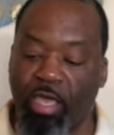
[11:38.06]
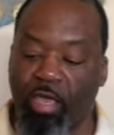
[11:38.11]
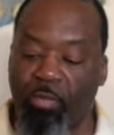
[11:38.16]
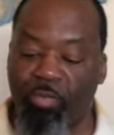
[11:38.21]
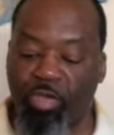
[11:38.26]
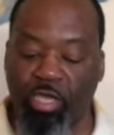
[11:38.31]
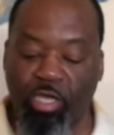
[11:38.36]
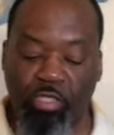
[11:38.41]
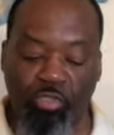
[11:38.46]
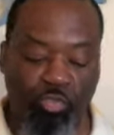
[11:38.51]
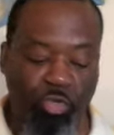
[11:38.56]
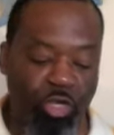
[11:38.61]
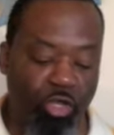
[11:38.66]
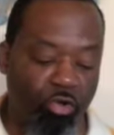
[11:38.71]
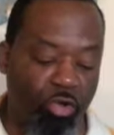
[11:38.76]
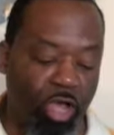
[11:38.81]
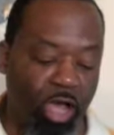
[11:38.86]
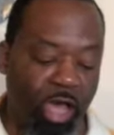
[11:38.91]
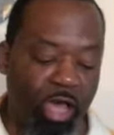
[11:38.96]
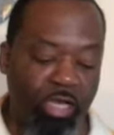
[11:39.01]
because we know
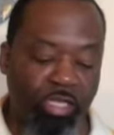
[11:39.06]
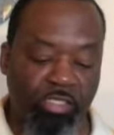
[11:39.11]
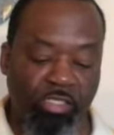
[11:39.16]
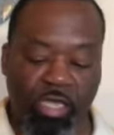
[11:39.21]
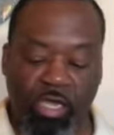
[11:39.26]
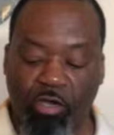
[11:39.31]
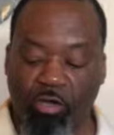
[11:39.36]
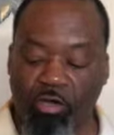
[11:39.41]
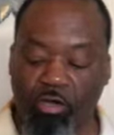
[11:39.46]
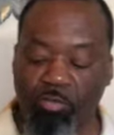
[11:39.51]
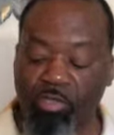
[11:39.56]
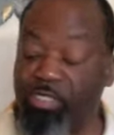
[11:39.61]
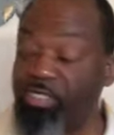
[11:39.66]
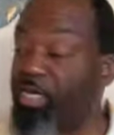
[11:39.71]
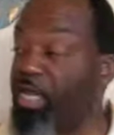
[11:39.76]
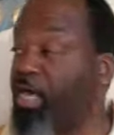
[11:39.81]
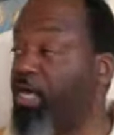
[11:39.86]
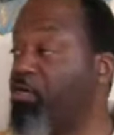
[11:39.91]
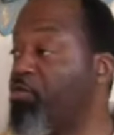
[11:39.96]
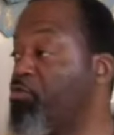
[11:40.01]
God is not going to be
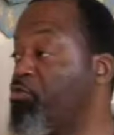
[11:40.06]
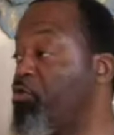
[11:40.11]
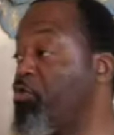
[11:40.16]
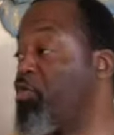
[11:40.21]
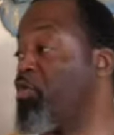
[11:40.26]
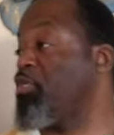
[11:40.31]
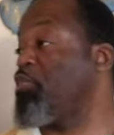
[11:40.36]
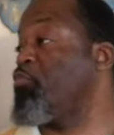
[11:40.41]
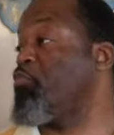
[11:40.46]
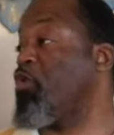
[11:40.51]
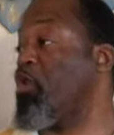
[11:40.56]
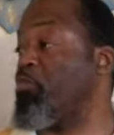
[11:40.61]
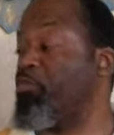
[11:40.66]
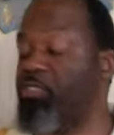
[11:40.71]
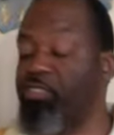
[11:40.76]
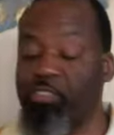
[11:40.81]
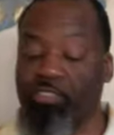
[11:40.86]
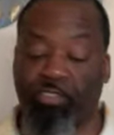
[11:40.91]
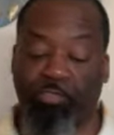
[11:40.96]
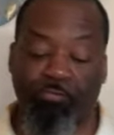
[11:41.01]
slack concerning his promises.